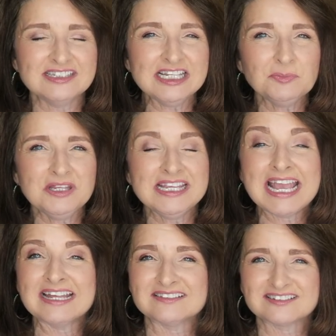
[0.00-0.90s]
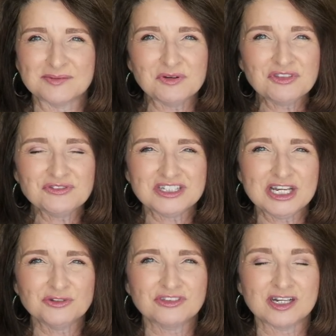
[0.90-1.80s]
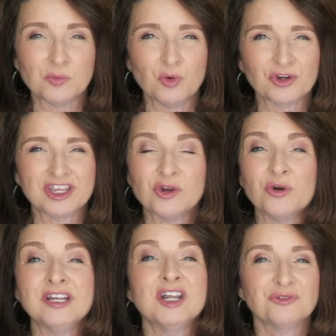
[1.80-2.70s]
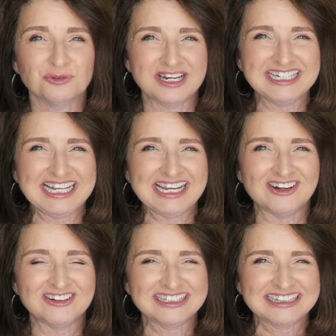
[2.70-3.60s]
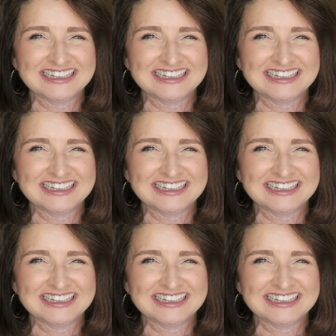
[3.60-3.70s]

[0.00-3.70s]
sneak peek at some of the videos that I'm working on right now.